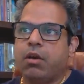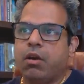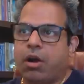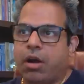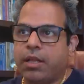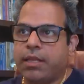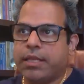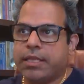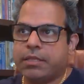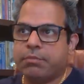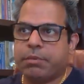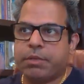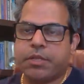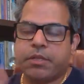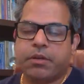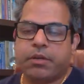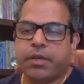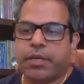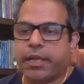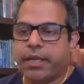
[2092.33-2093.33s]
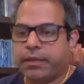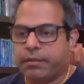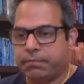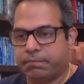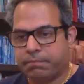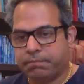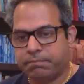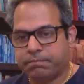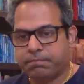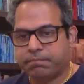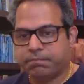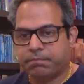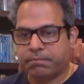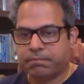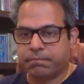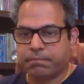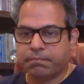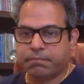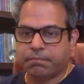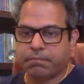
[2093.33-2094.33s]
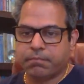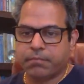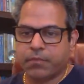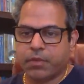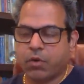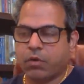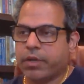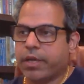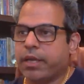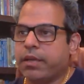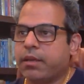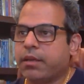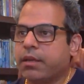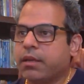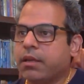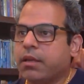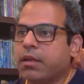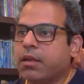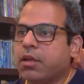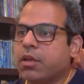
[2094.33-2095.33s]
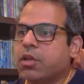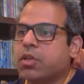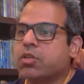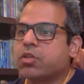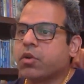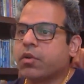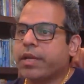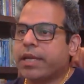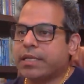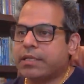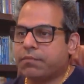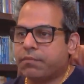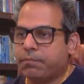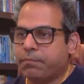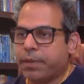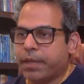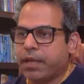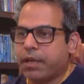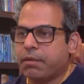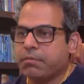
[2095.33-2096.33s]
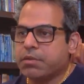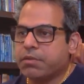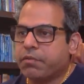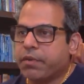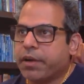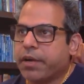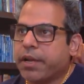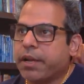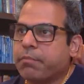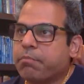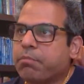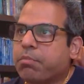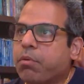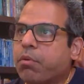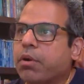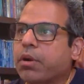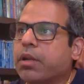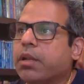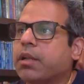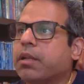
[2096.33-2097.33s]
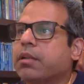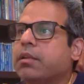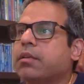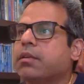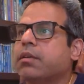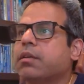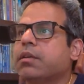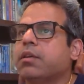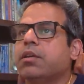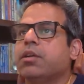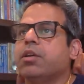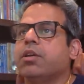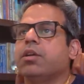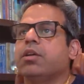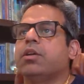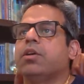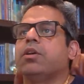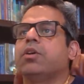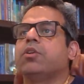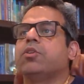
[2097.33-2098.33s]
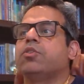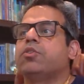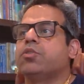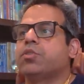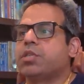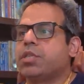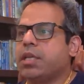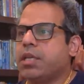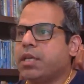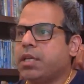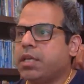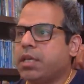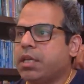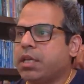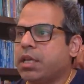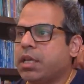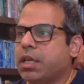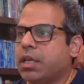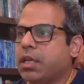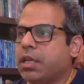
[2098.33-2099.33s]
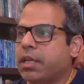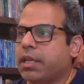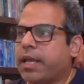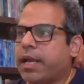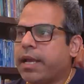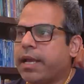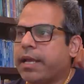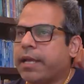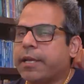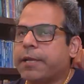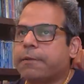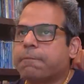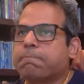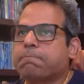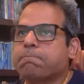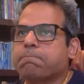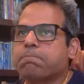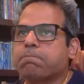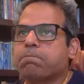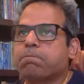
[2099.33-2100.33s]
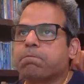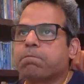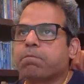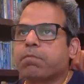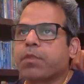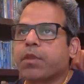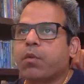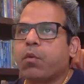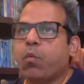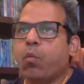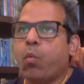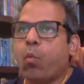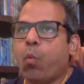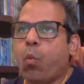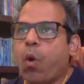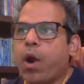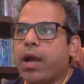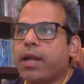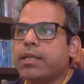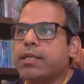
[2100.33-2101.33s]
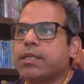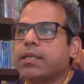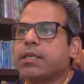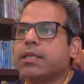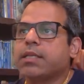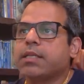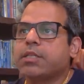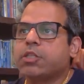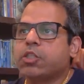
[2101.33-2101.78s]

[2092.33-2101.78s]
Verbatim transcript: on this particular day. Okay? So it becomes very important to see like what